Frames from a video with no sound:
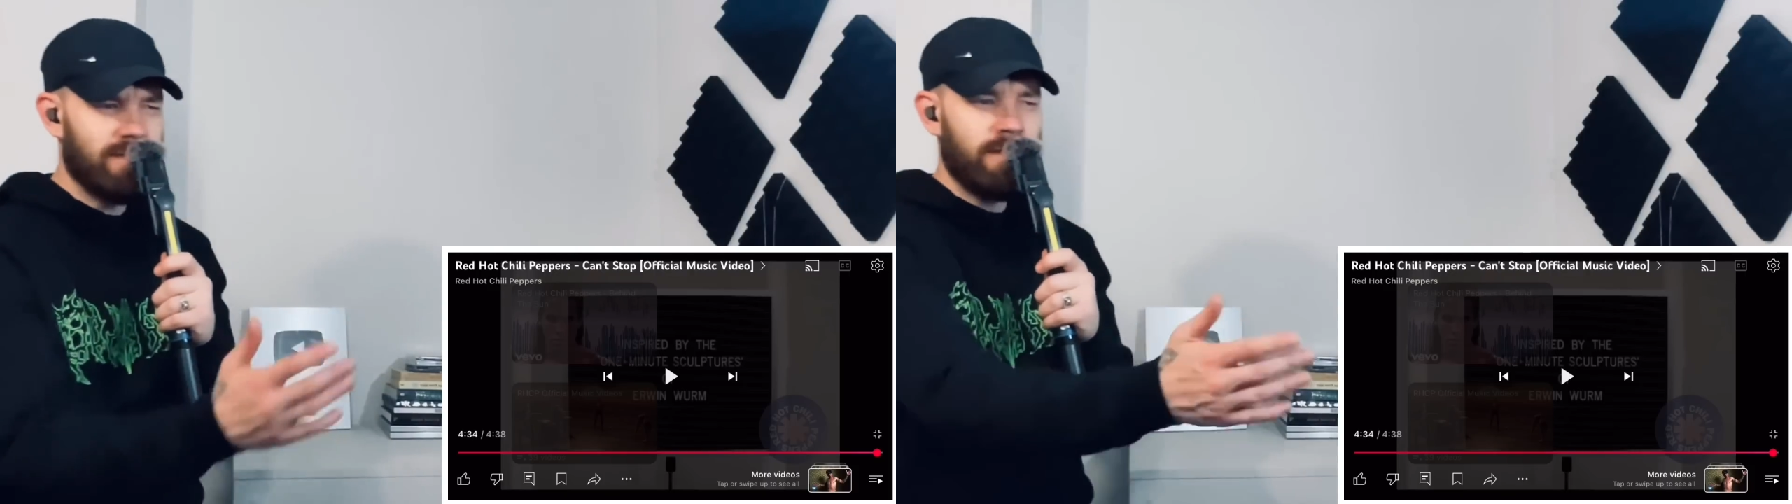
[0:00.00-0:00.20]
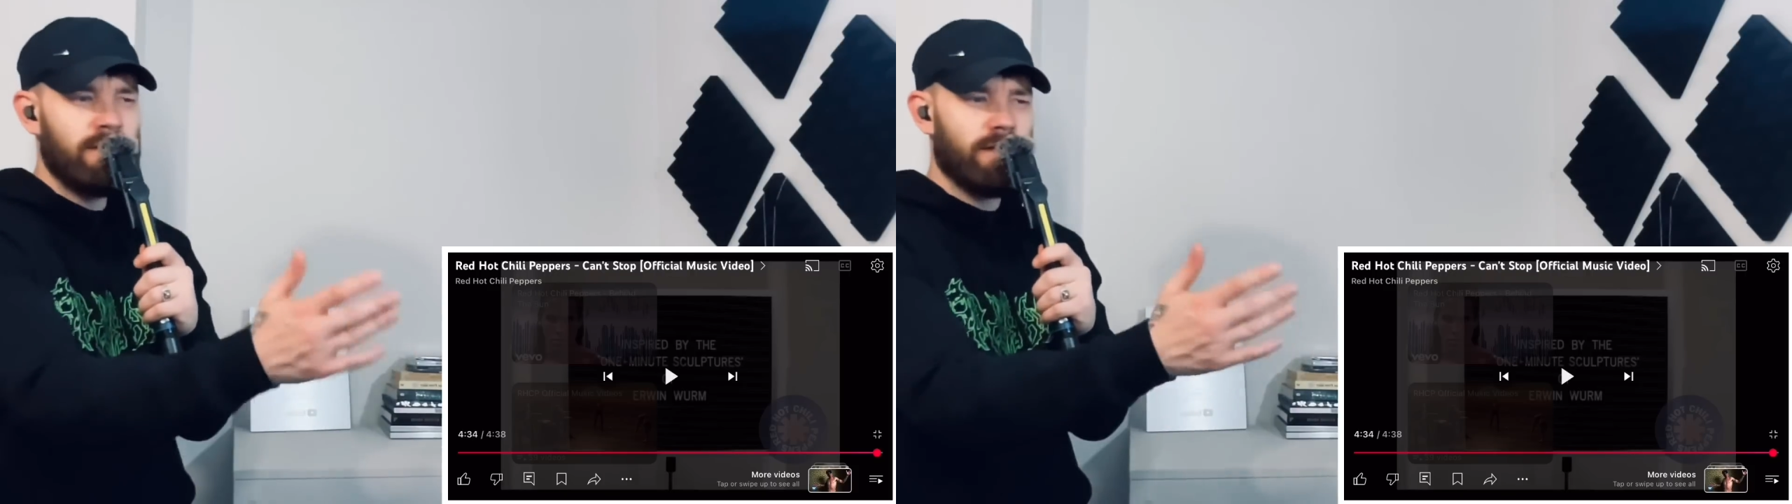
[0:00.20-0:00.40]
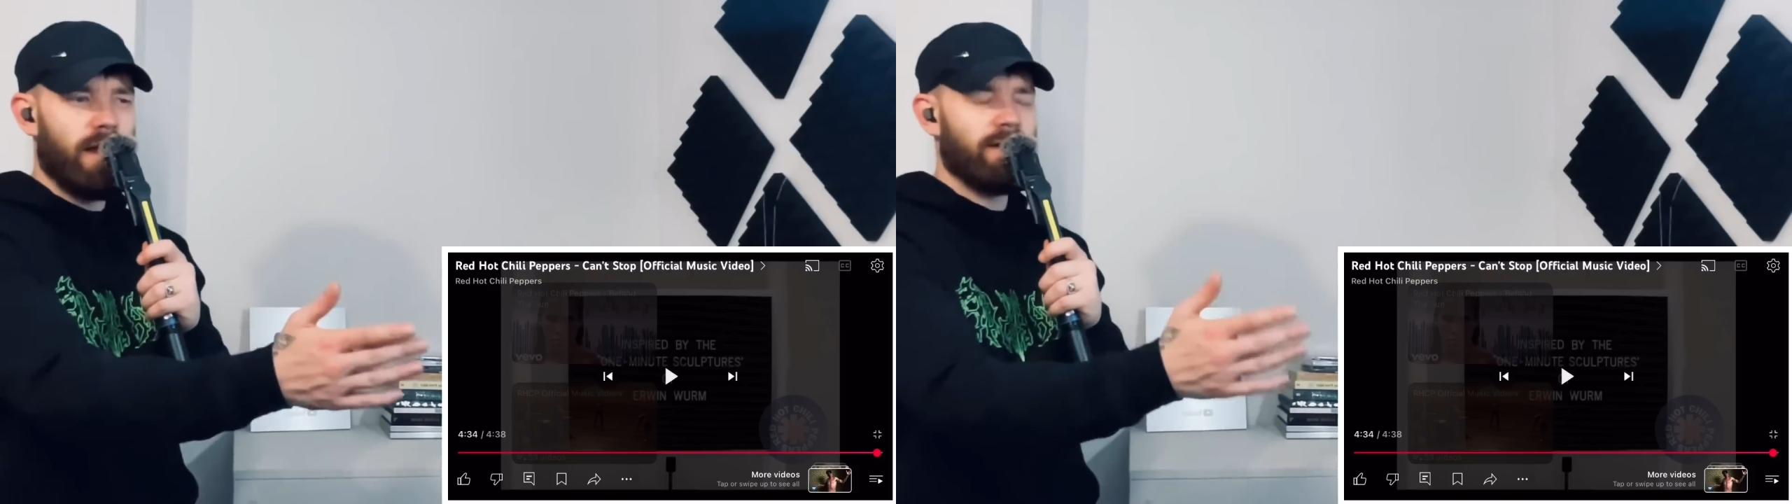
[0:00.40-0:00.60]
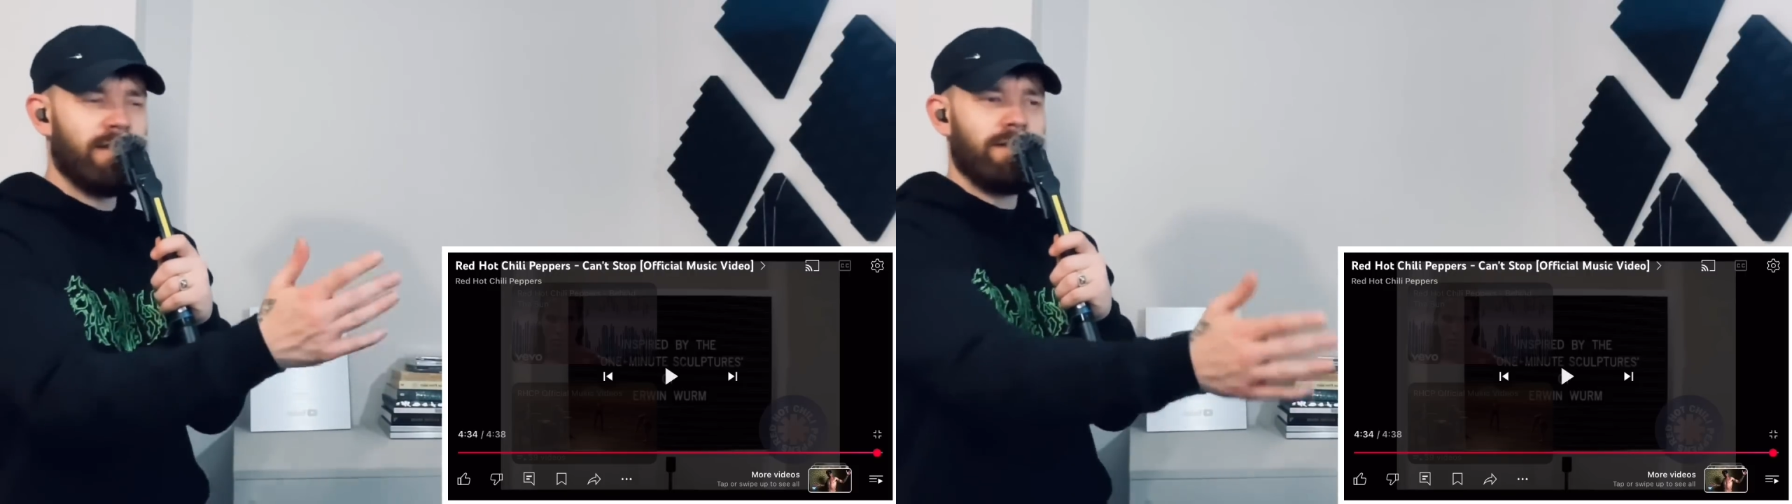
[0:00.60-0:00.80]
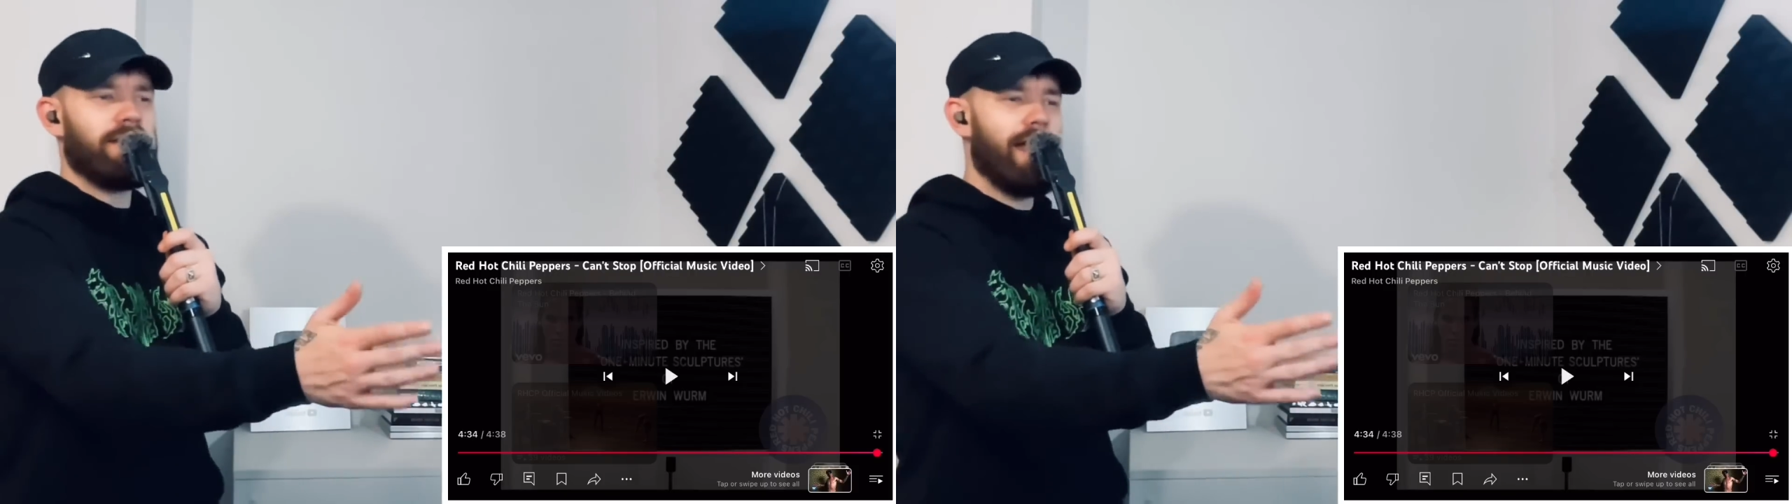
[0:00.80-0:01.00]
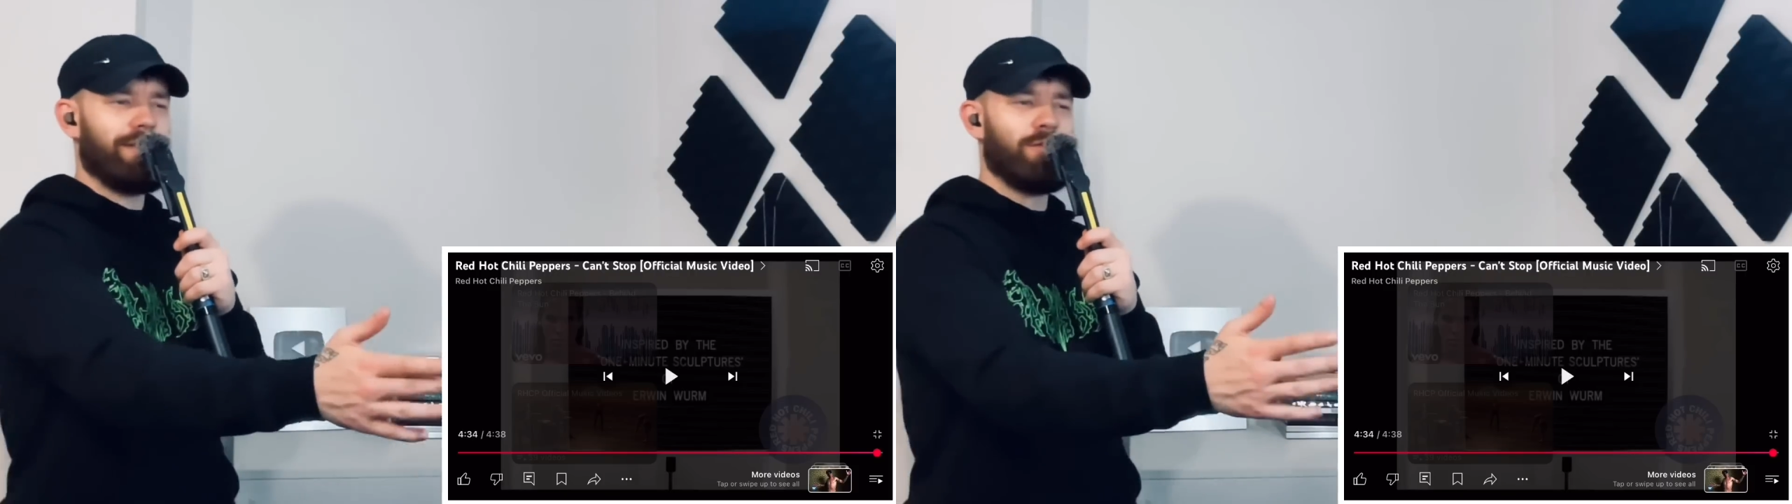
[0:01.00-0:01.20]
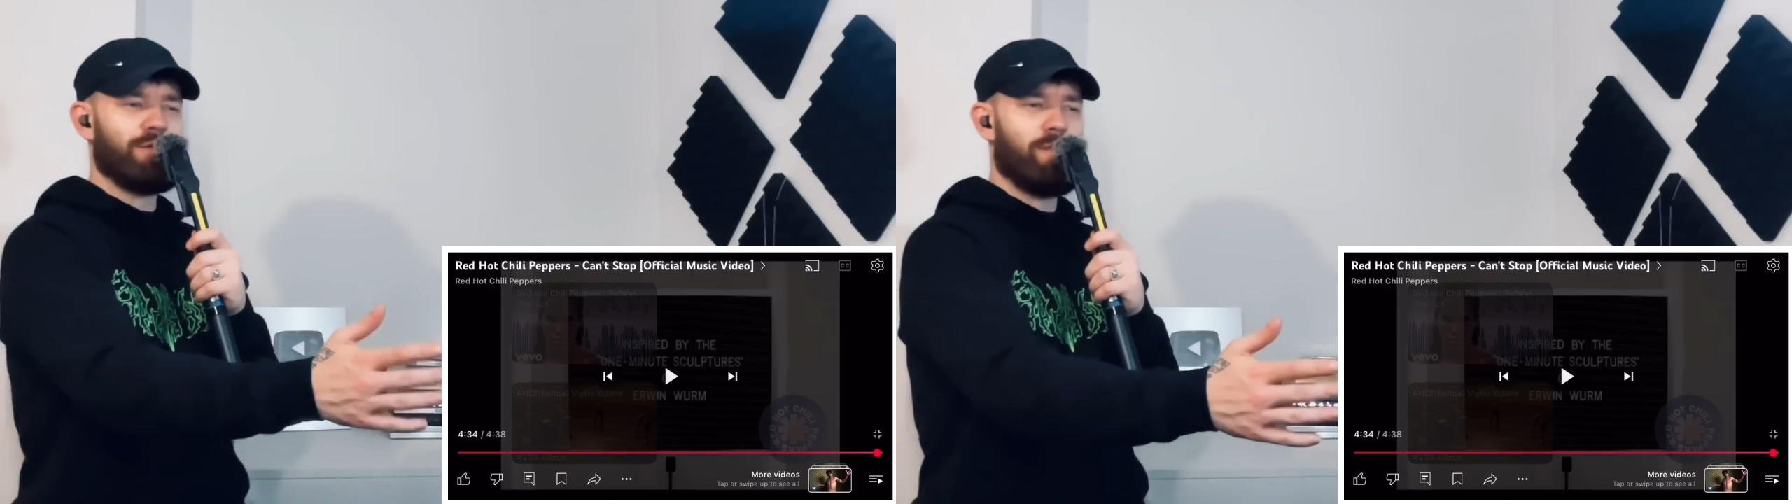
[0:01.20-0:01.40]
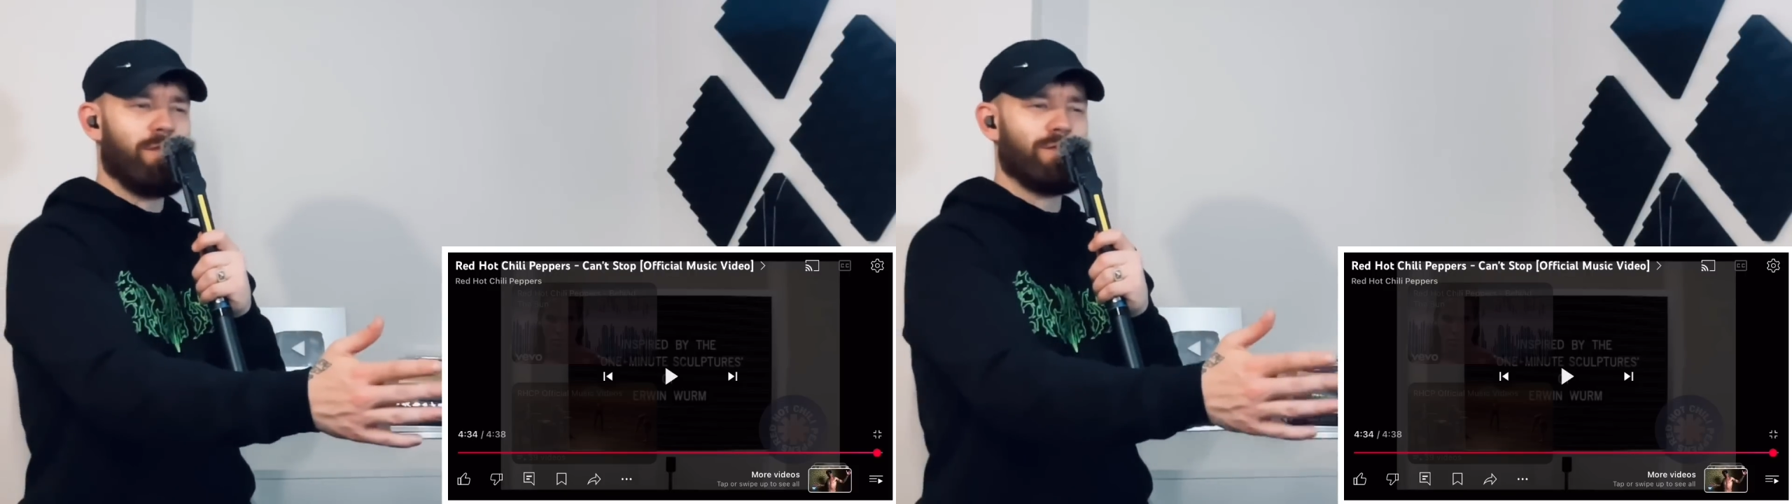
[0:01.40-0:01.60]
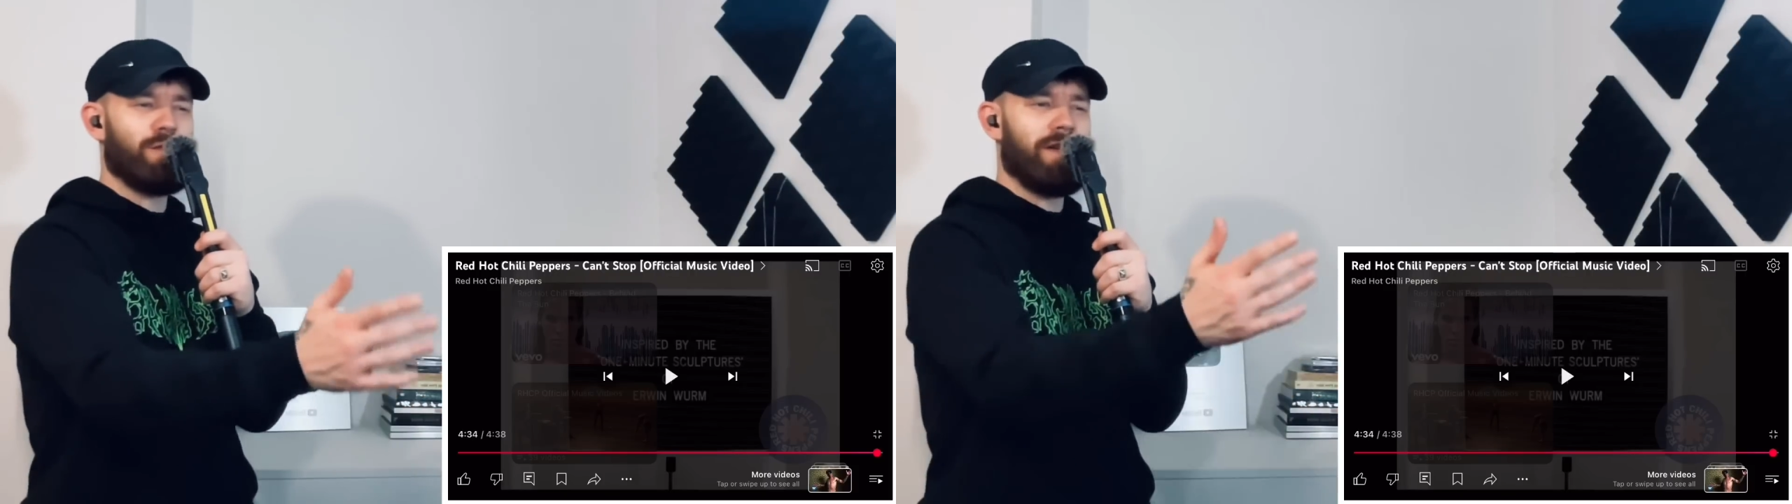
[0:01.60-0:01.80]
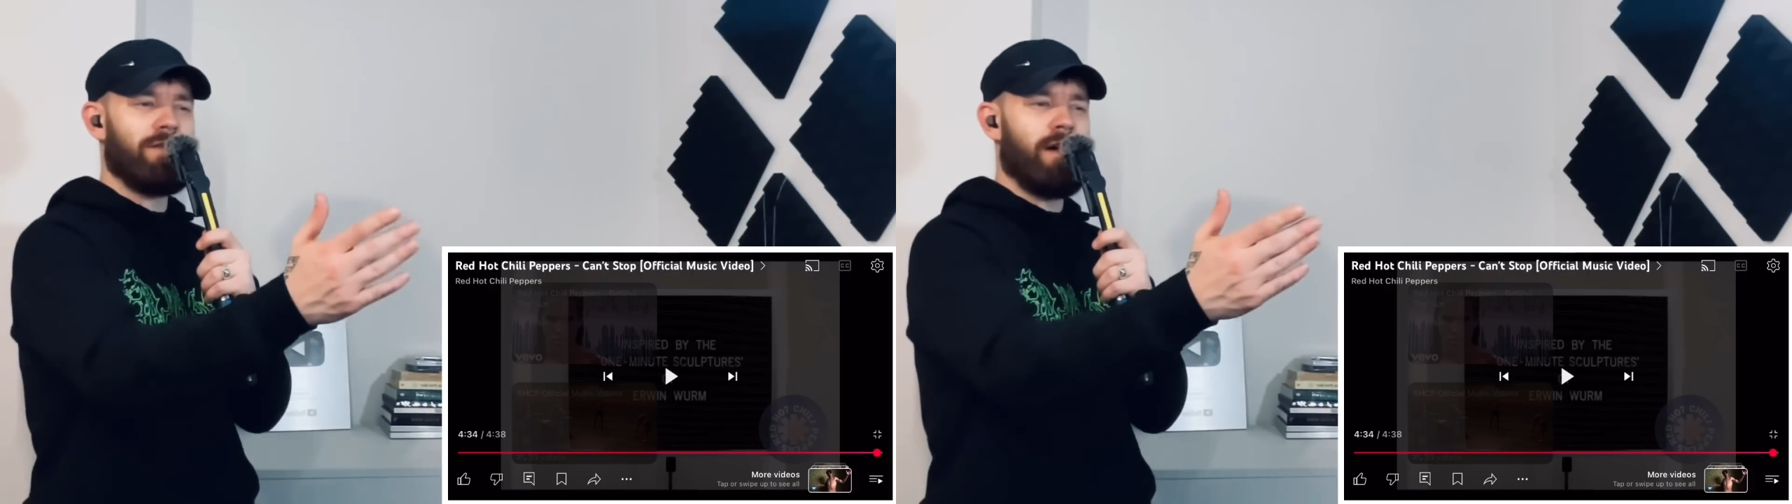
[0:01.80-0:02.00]
didn't get goosebumps
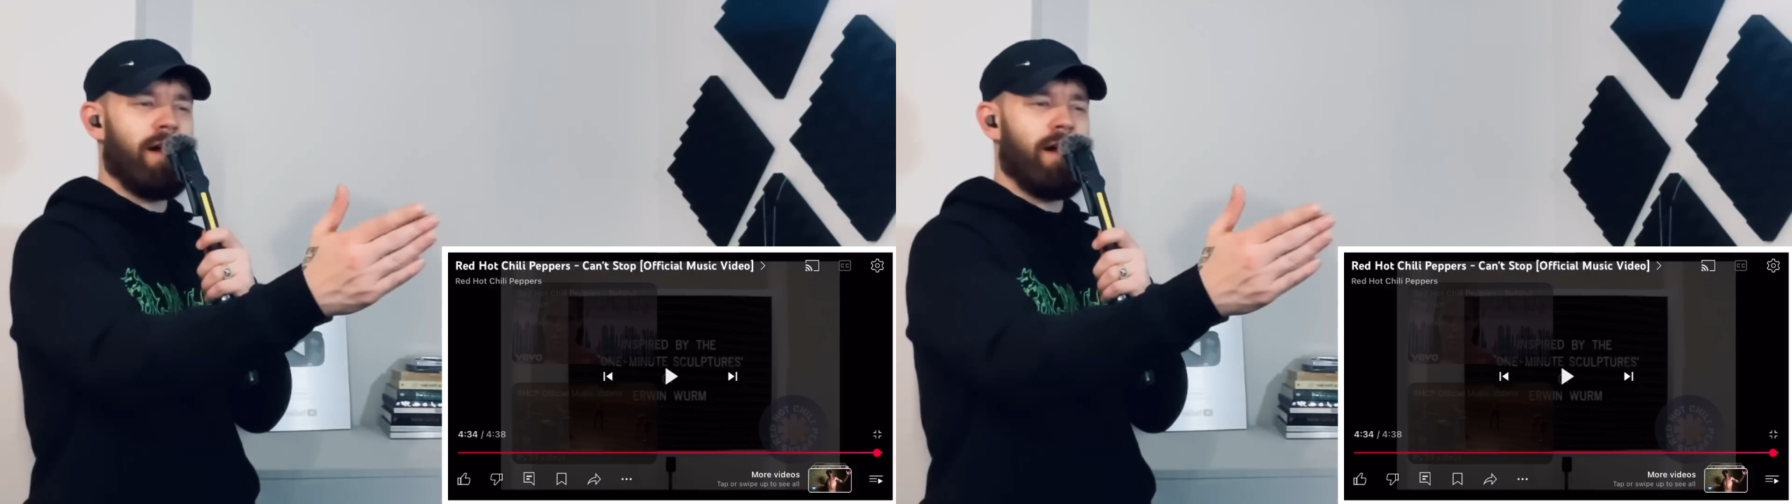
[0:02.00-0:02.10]
when